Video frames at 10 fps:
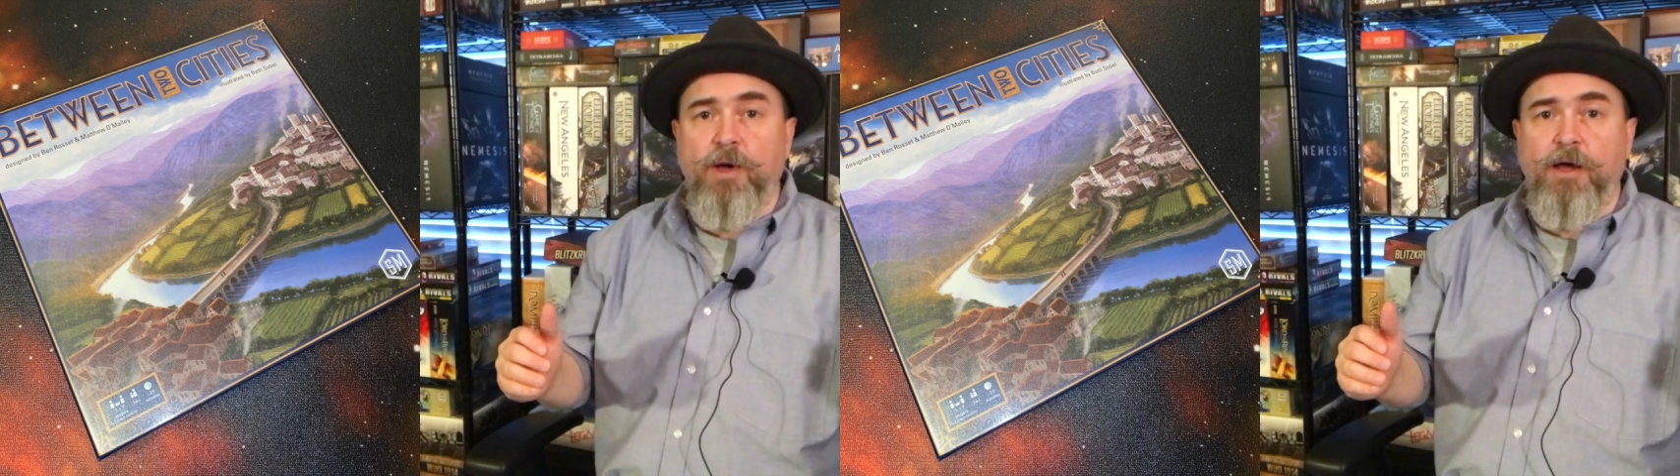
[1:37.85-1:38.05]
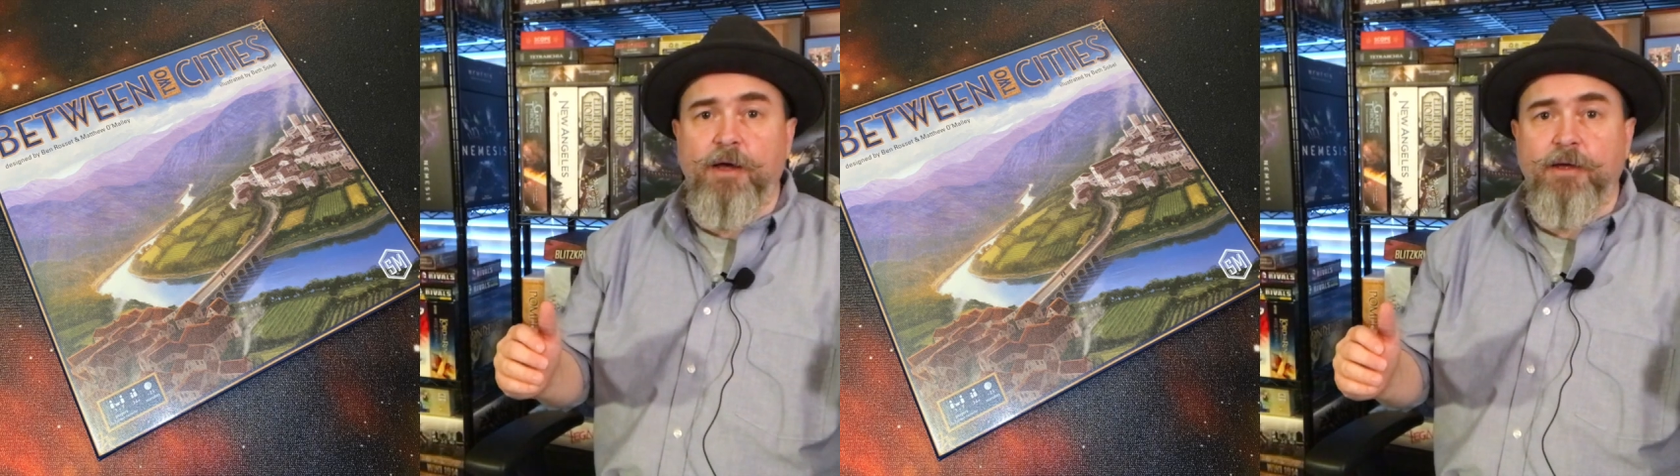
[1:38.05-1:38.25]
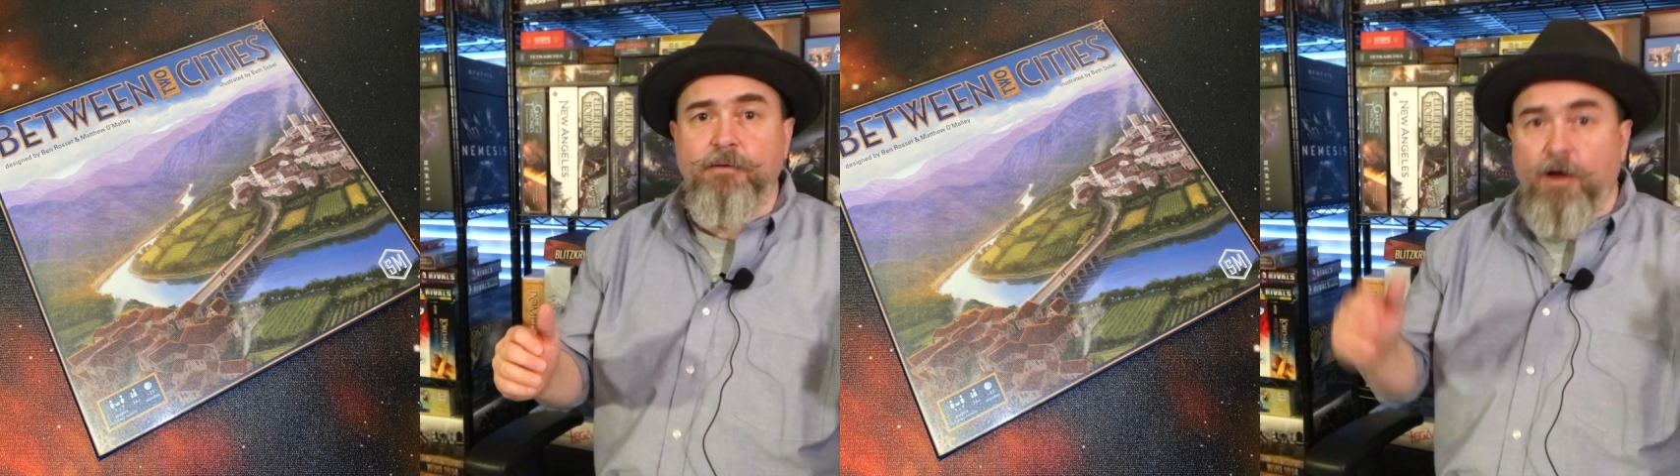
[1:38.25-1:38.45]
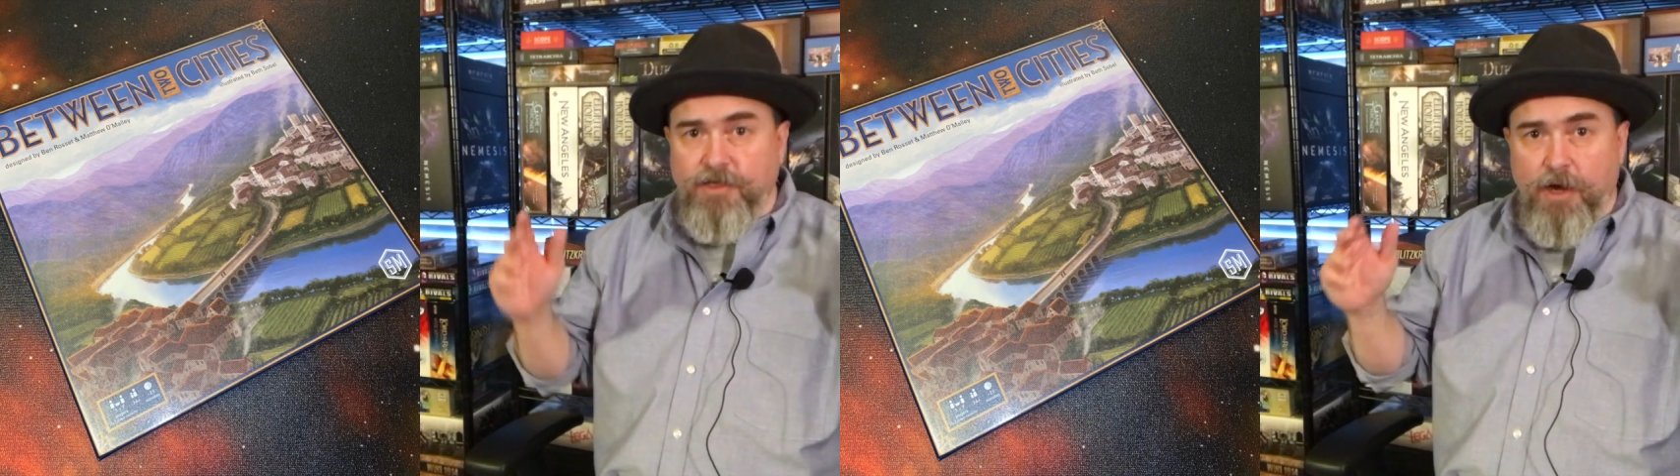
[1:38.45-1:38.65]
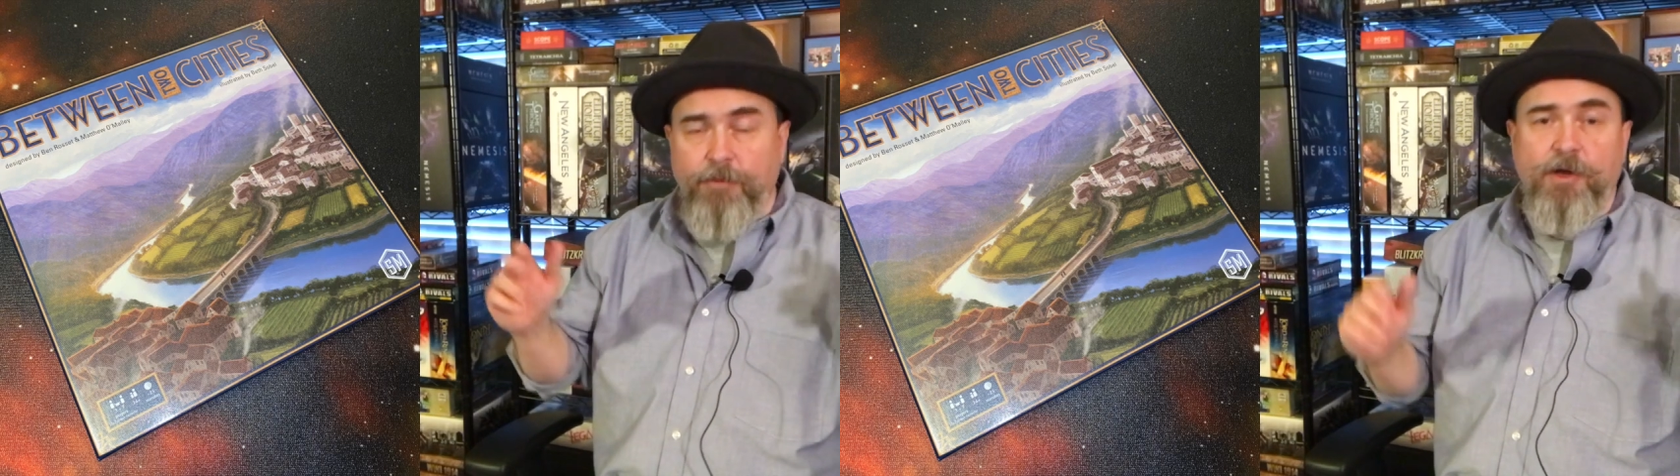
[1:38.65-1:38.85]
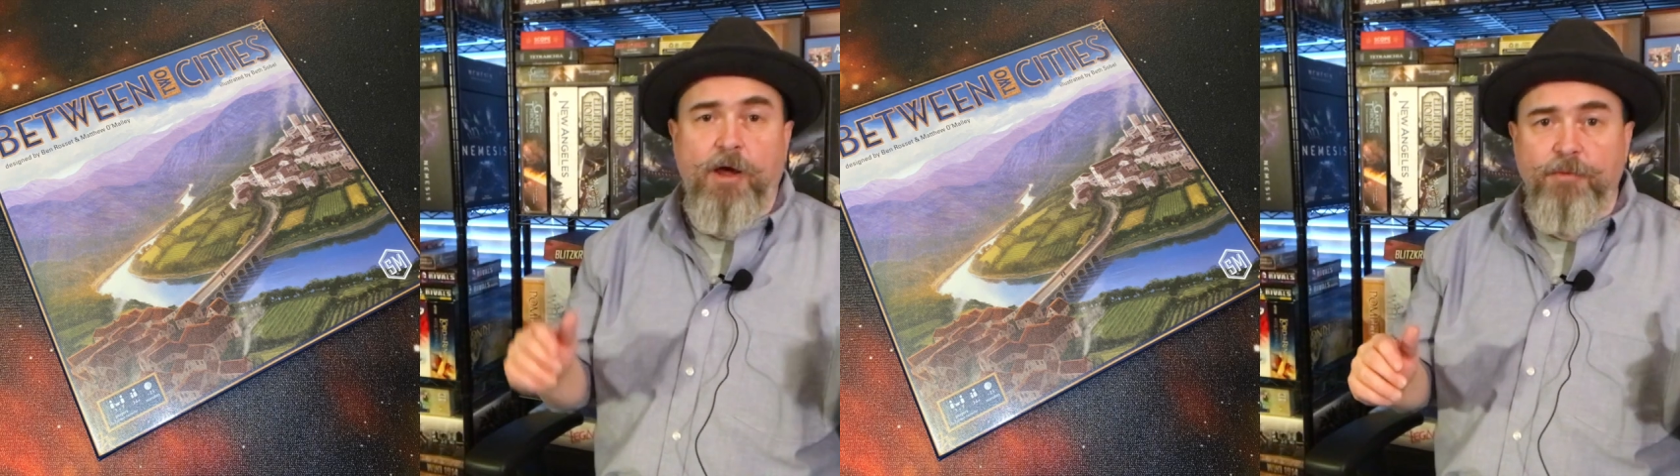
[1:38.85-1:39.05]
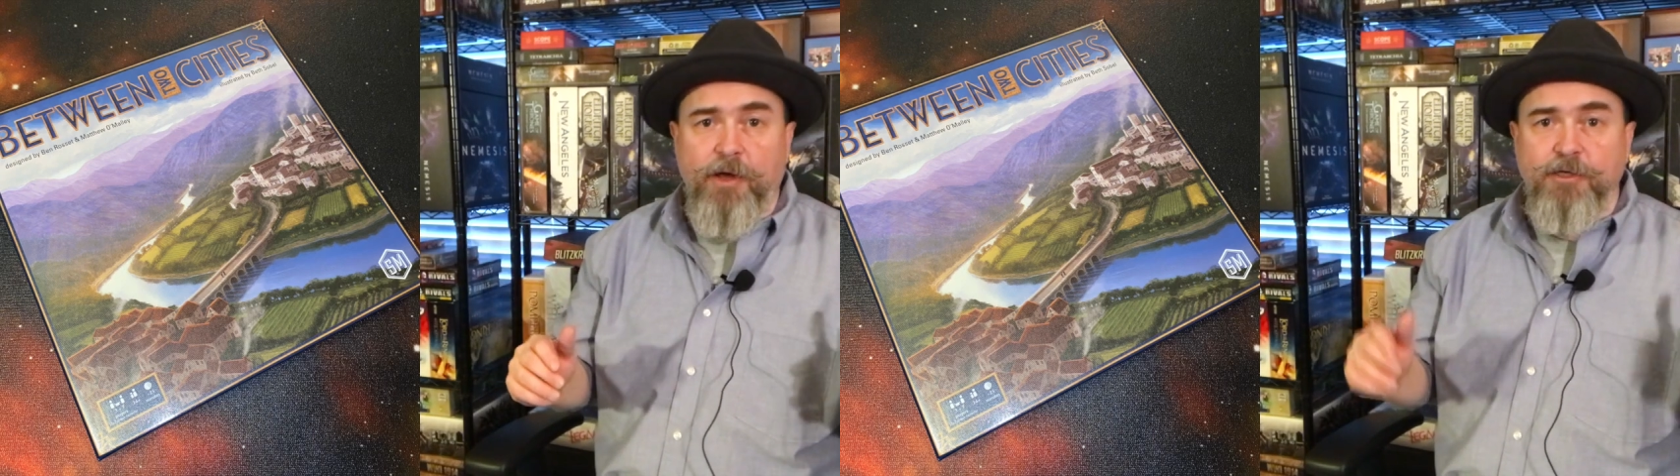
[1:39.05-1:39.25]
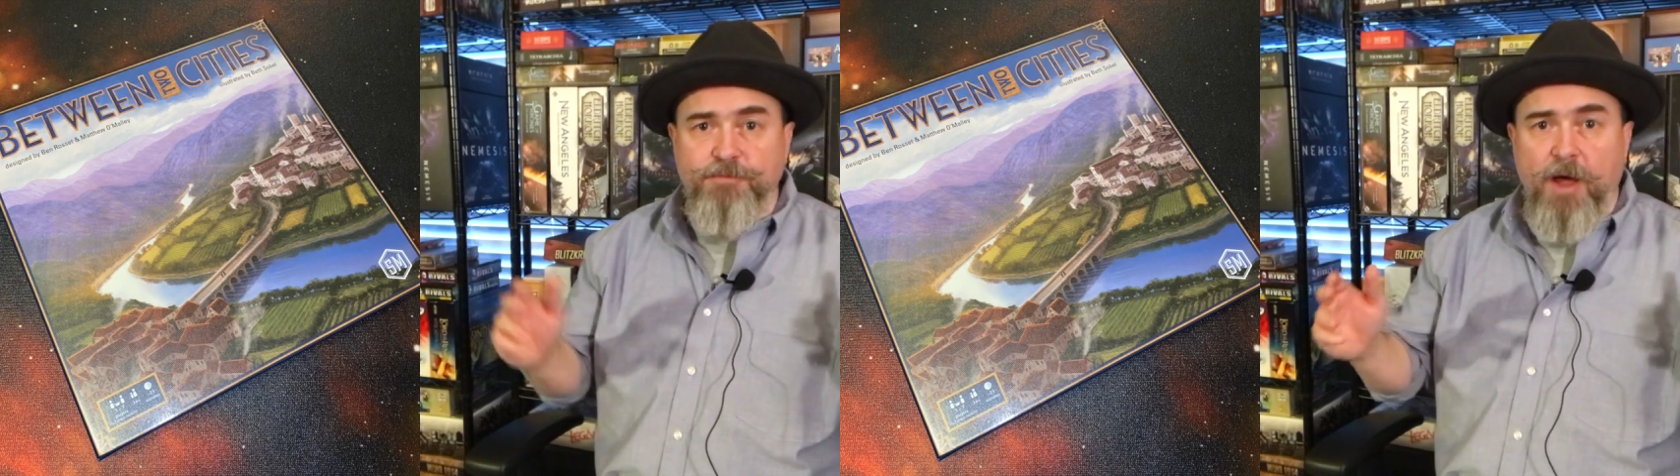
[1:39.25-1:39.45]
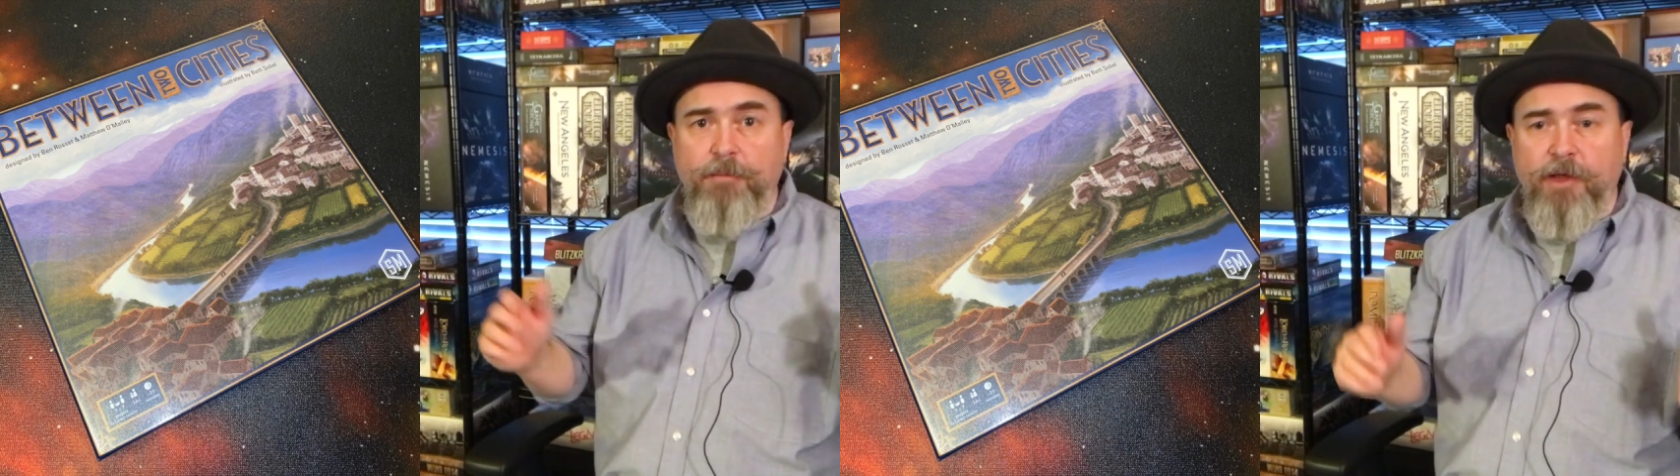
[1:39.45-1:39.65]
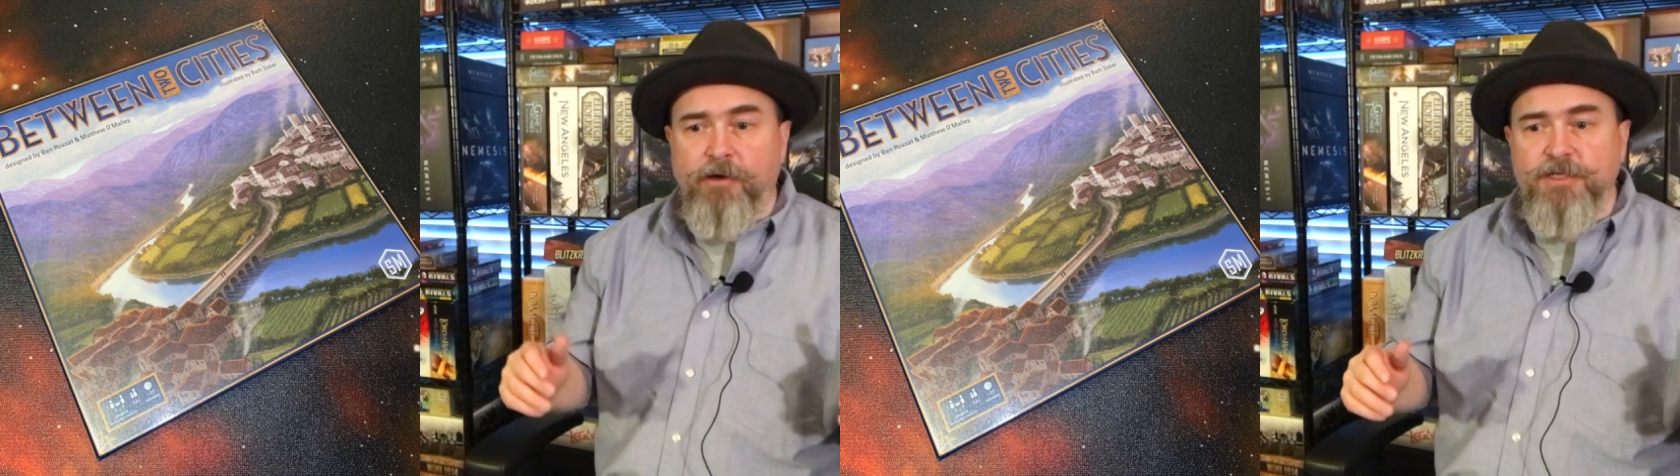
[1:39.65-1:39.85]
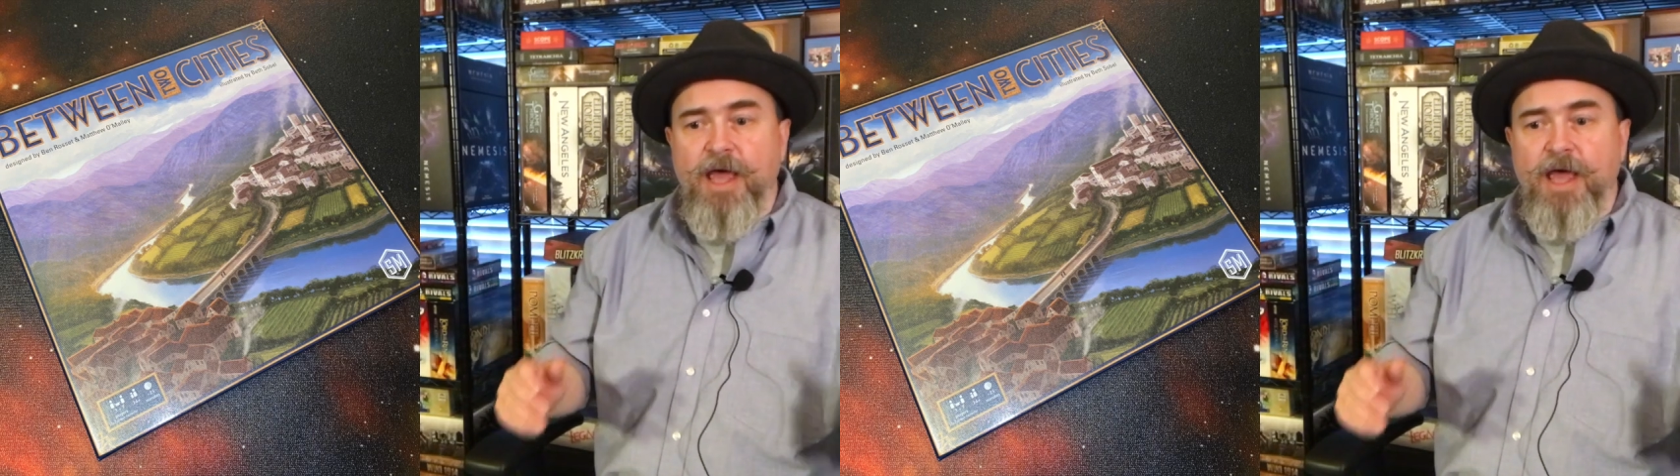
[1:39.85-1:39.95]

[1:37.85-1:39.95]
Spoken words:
automata players, bot players,